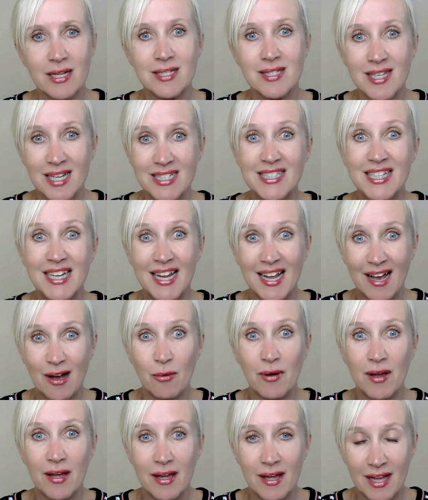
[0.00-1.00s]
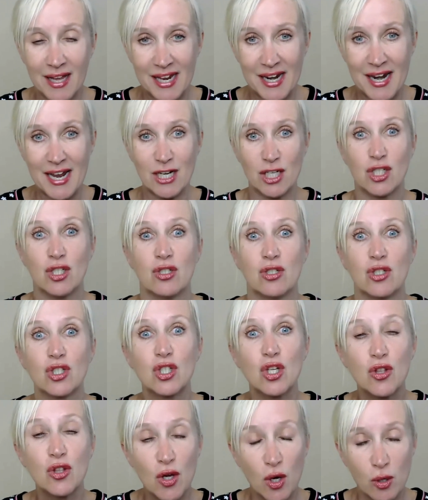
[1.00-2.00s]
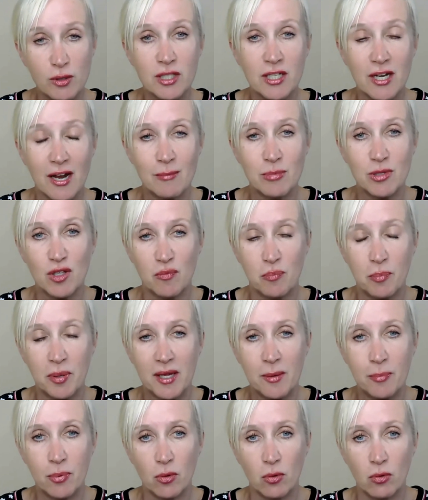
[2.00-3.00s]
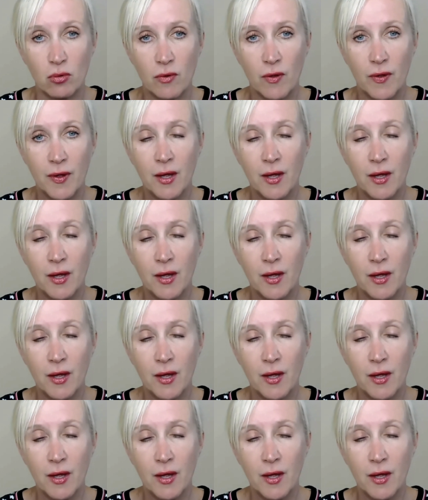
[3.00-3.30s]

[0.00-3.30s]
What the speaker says: sending out connections to those types of people.